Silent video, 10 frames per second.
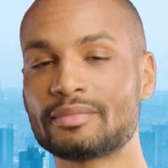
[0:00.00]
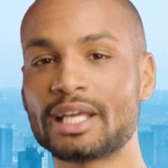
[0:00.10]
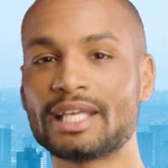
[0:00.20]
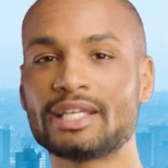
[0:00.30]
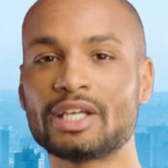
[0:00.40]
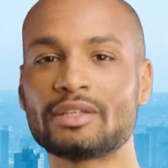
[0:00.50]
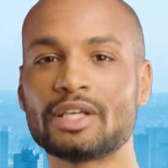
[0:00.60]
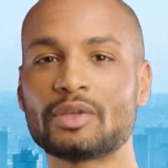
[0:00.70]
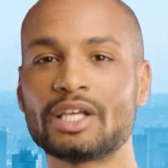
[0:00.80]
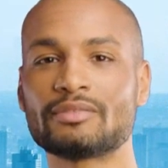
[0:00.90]
The
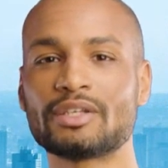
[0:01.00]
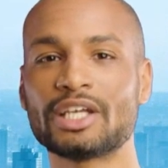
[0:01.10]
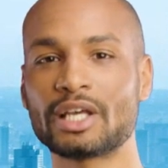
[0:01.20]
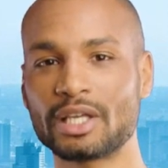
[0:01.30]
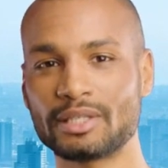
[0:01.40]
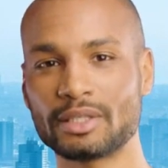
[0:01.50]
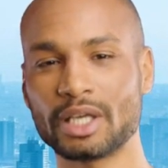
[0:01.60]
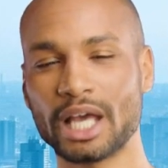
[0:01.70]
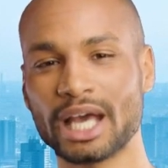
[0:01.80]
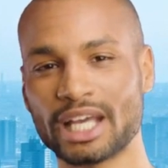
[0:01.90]
internal rate of return,
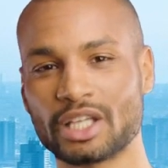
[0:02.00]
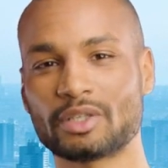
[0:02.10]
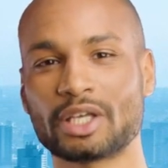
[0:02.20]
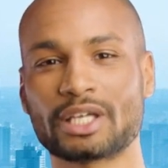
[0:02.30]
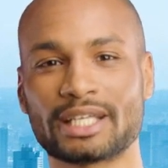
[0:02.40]
IRR,